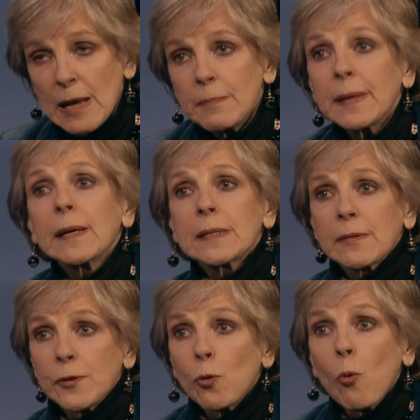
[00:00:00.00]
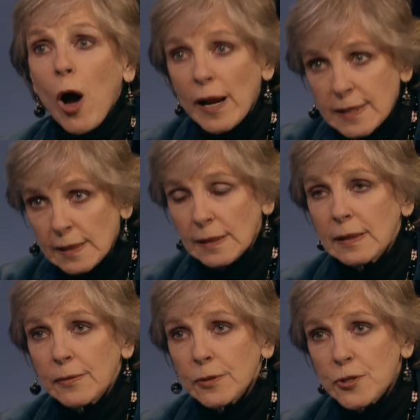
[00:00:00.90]
because if you want to
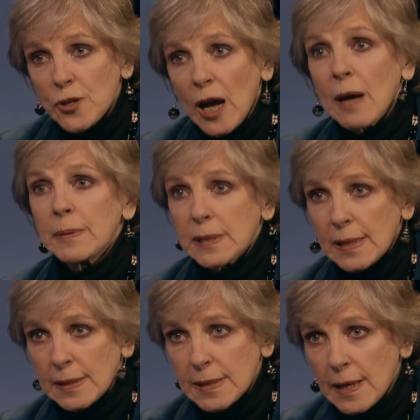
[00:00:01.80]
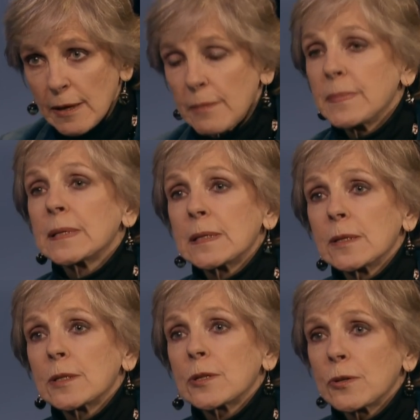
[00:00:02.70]
leave your job and, say, start a
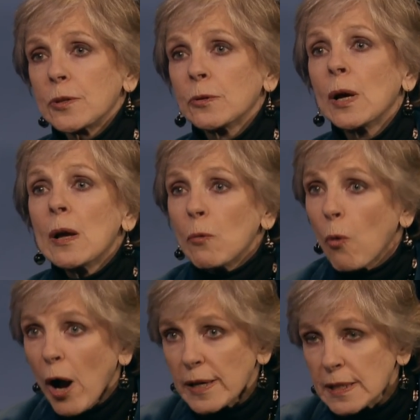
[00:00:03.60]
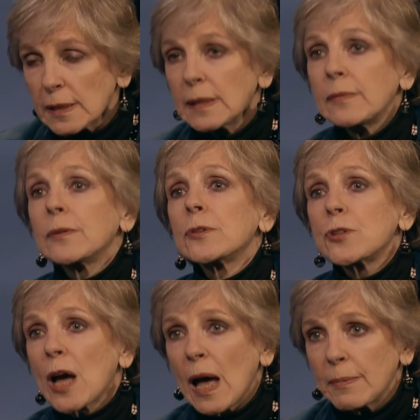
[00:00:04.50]
business, or you want to leave your
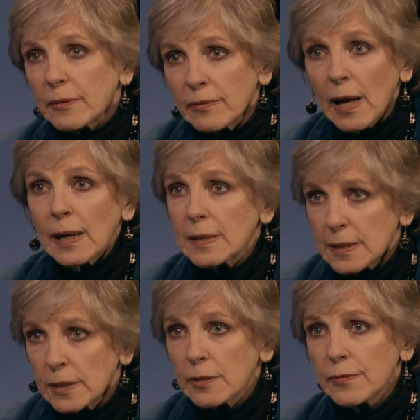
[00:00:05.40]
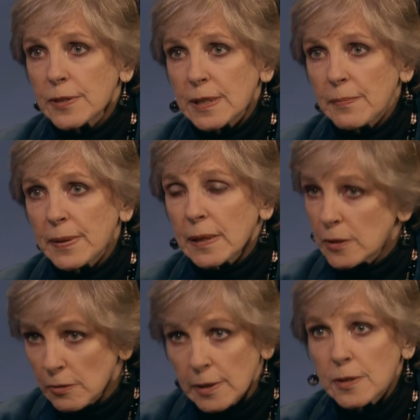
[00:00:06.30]
job and volunteer for something and
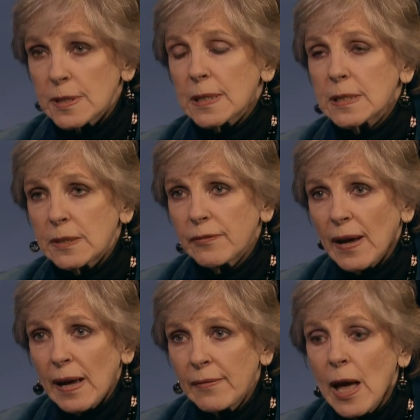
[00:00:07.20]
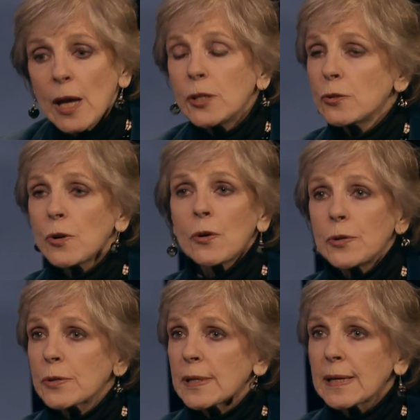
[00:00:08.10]
you're under sixty-five, you know
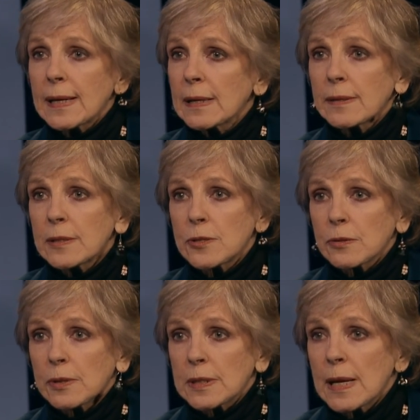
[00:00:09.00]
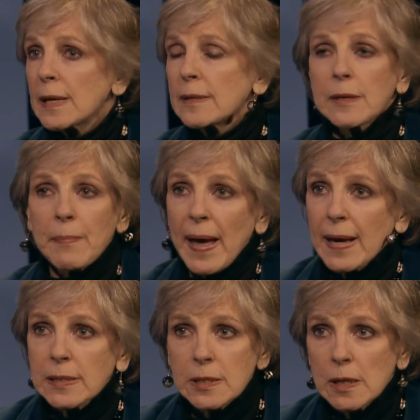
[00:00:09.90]
you can get health insurance. In the
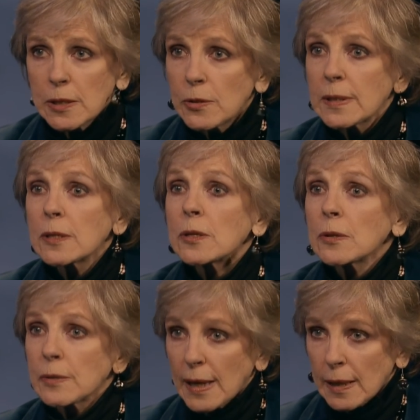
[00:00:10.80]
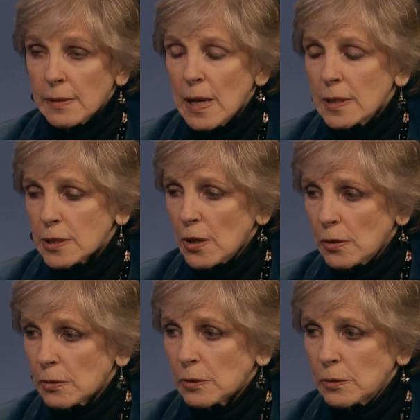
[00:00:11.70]
past, you didn't know that.
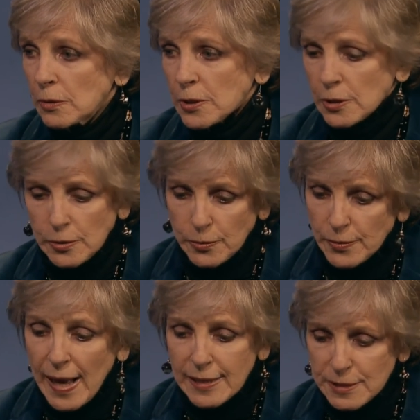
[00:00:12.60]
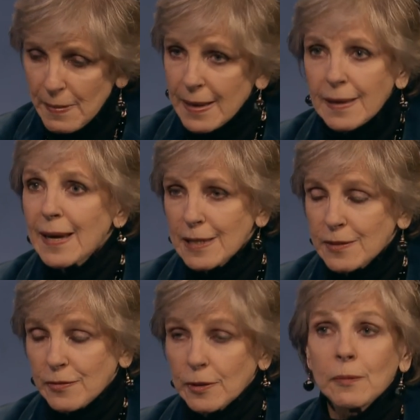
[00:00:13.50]
So, so that's my
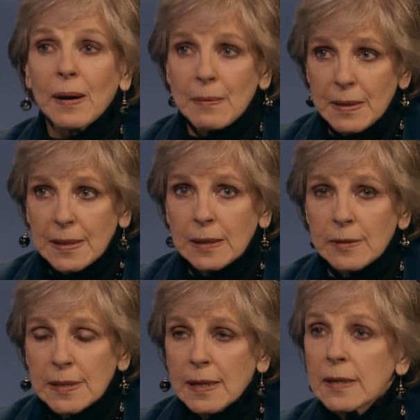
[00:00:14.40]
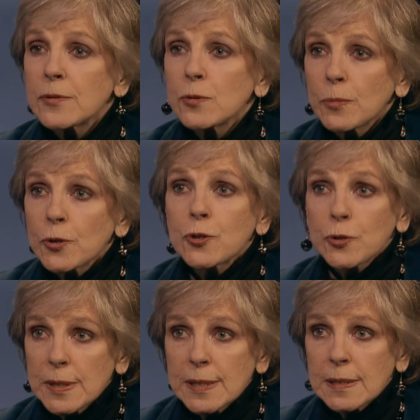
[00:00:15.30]
case for Obamacare, is it gives you more
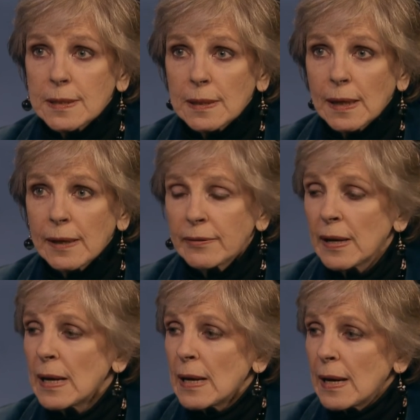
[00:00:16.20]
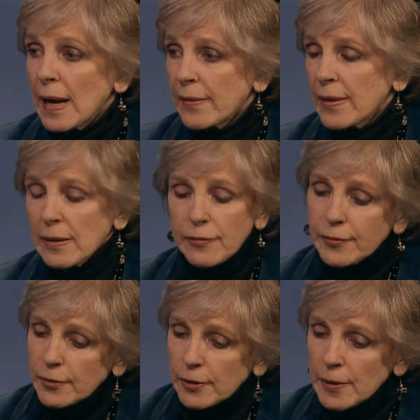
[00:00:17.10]
choices in life. And then
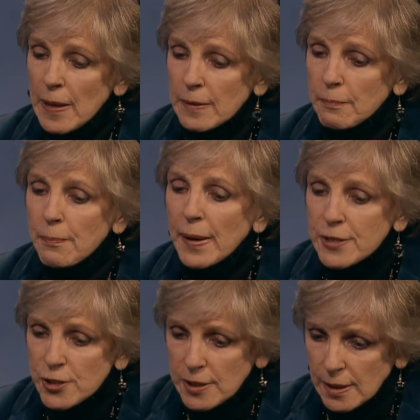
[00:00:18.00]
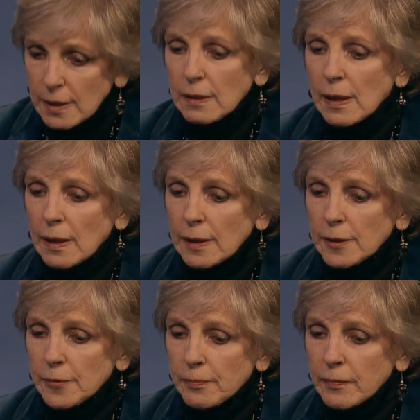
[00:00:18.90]
for budgeting
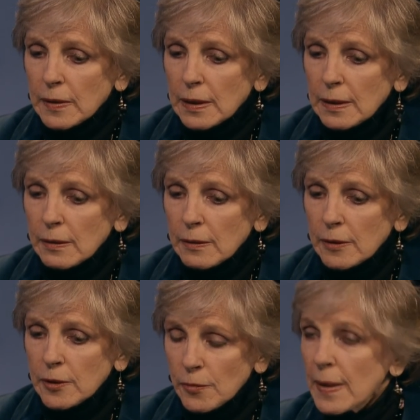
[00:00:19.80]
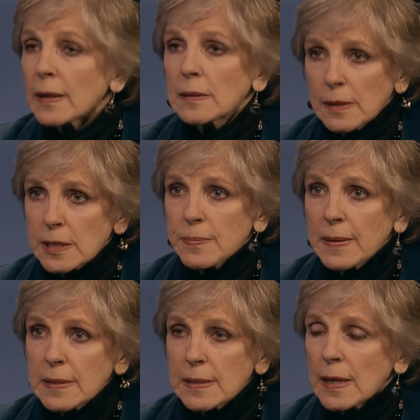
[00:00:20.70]
um, your medical
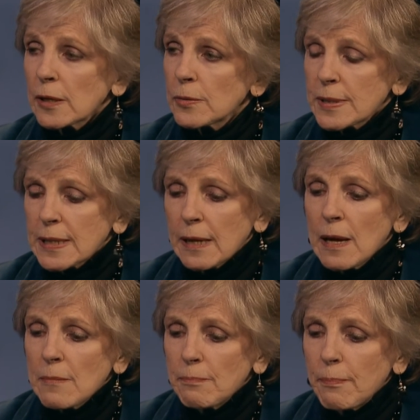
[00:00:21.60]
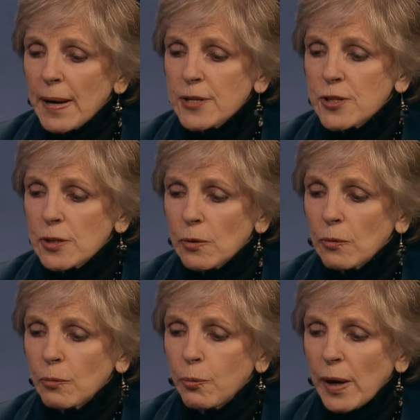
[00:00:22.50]
expenses, I always say budget
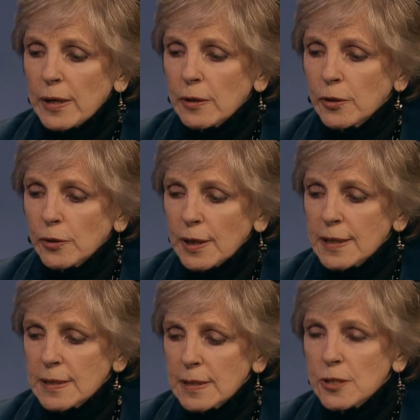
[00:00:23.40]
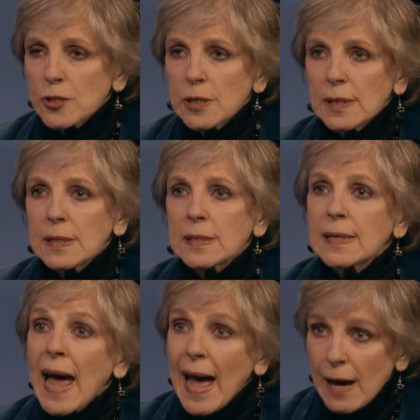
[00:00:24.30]
what your condition is
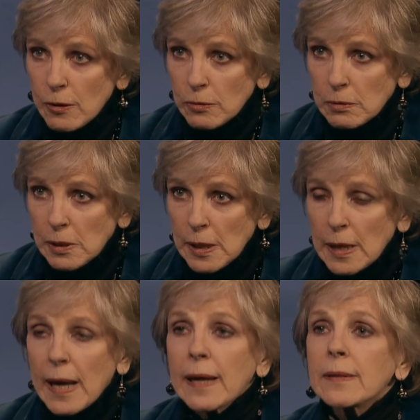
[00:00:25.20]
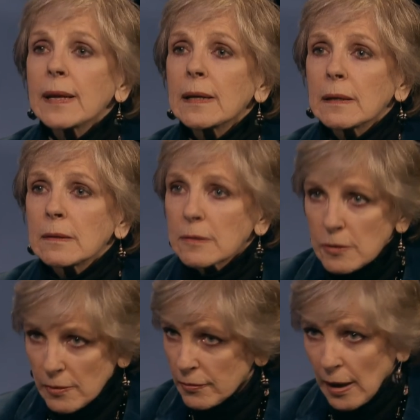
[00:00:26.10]
now, and then
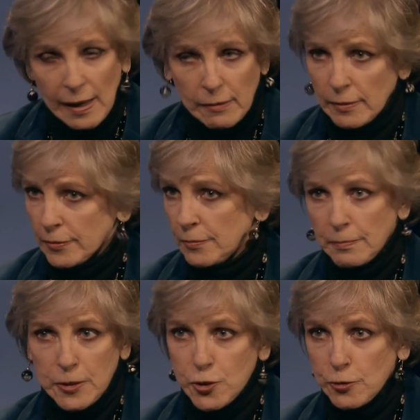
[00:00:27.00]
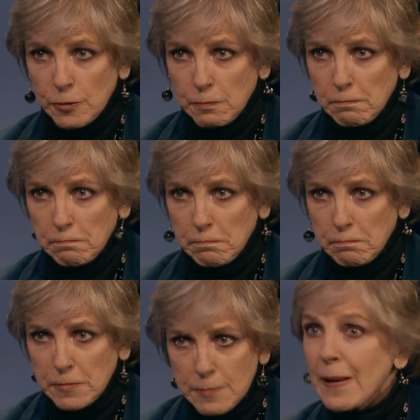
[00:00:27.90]
however much you
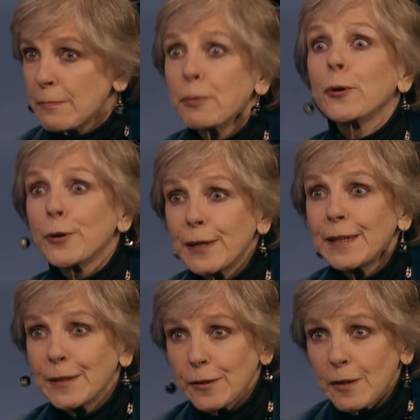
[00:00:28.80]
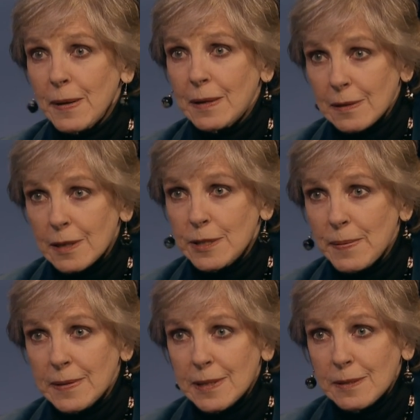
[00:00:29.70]
spend per year on medical
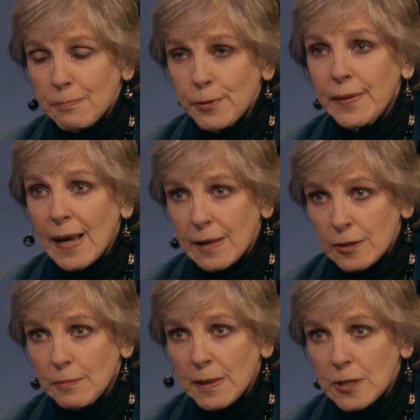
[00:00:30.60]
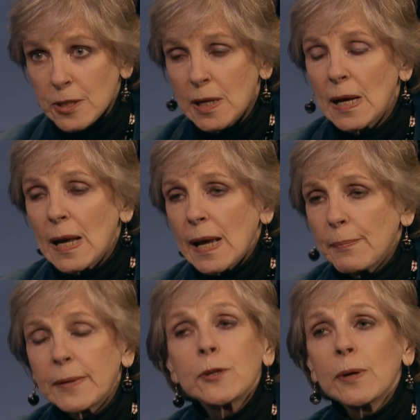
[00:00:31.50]
expenses, put that in your budget.
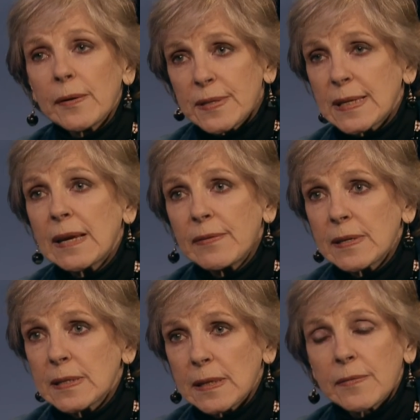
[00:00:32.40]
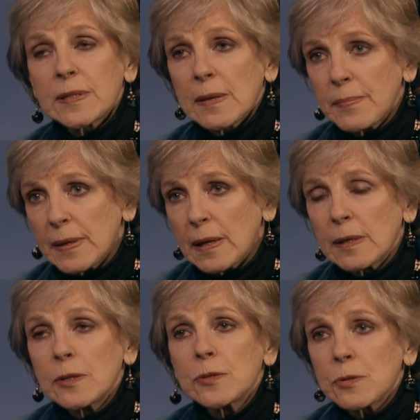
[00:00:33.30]
But you have savings, and if something
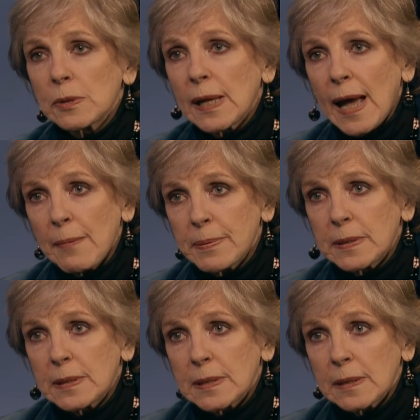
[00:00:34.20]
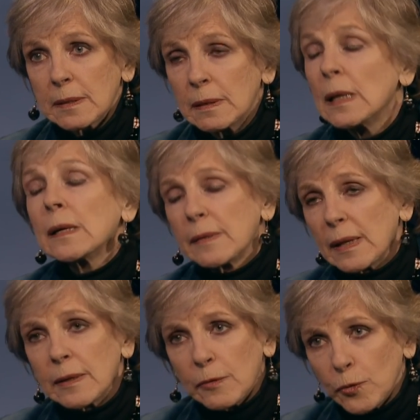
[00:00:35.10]
unusual happens, uh,
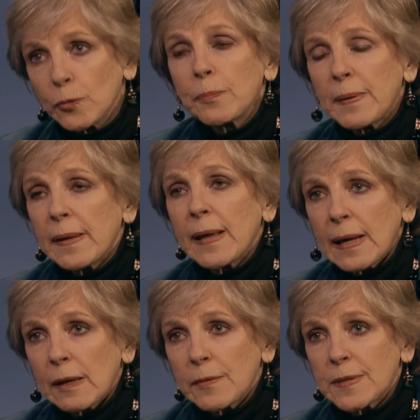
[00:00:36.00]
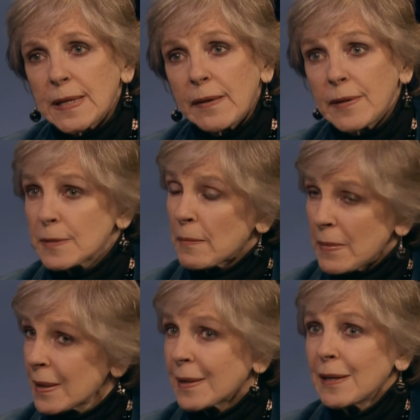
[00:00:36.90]
that you would pay that out of savings. But
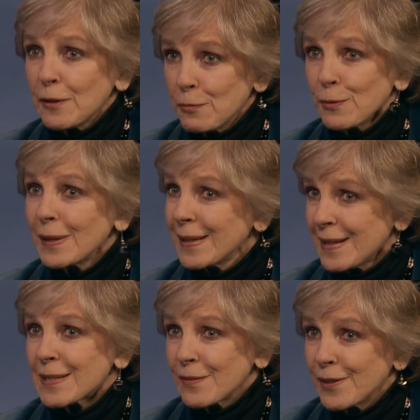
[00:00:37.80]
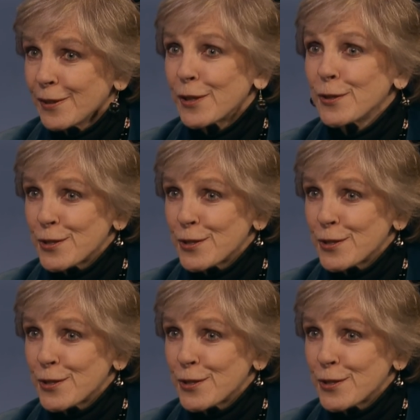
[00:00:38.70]
Medicare really does a very good